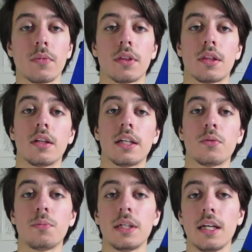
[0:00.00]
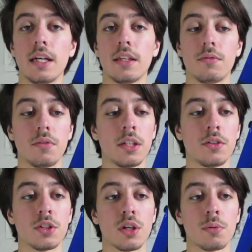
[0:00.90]
The link will be in the video
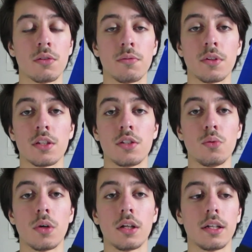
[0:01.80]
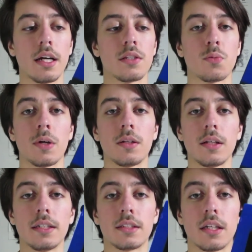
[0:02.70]
description for this new wallet, as well
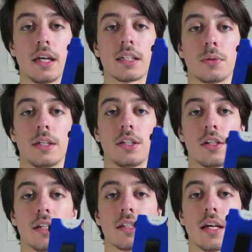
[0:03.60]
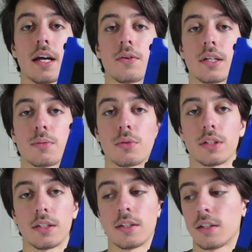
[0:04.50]
as an explanation as to how it gets printed.